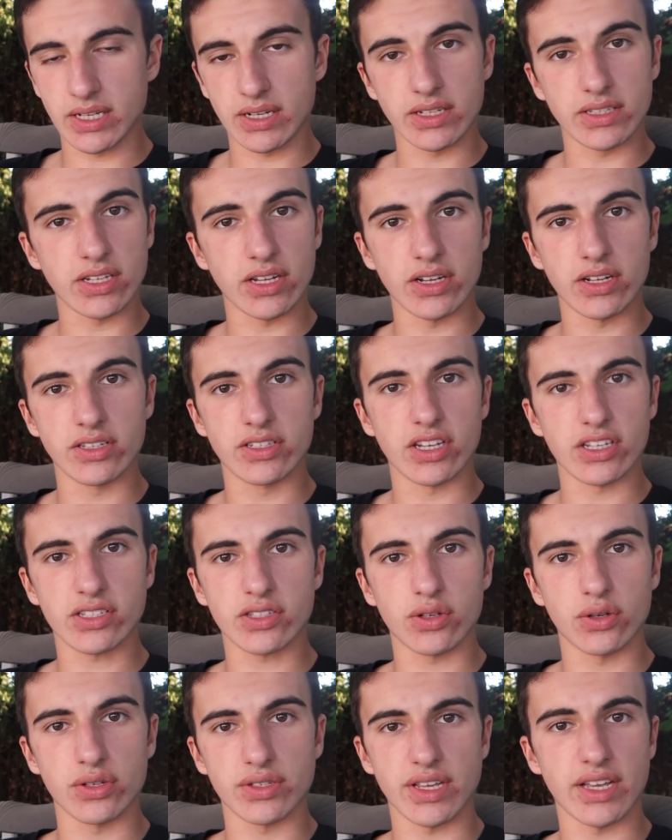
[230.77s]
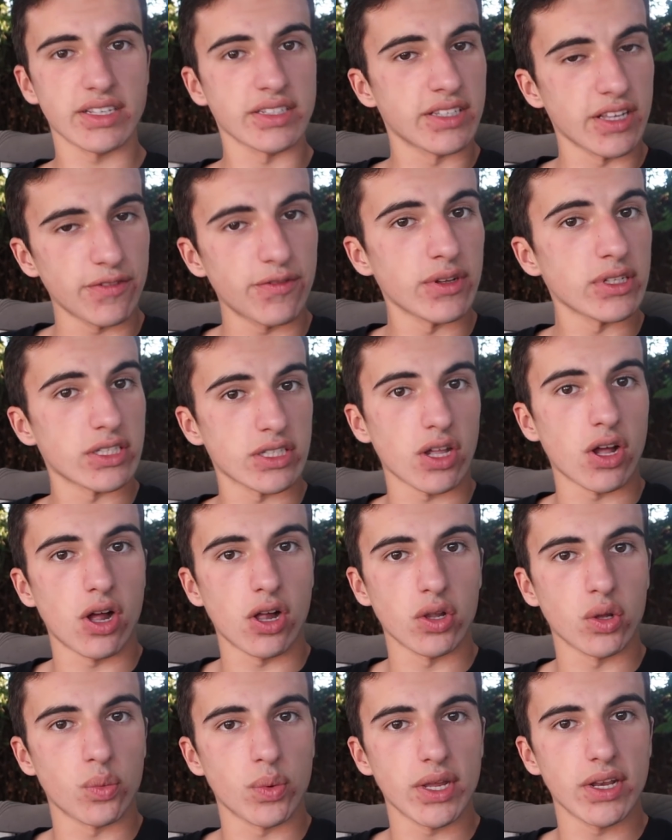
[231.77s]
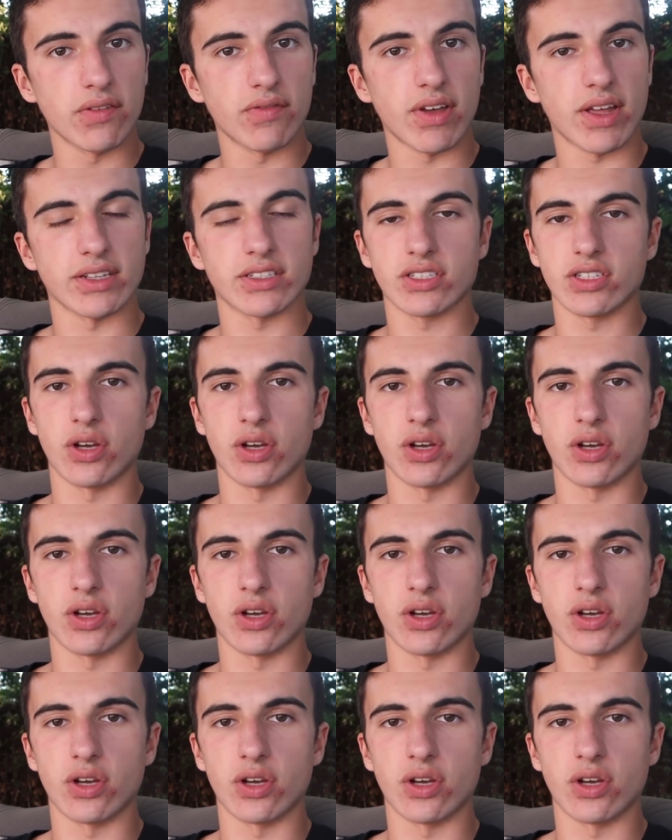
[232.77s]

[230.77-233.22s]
and a ton of Duskulls as if it's the Halloween event,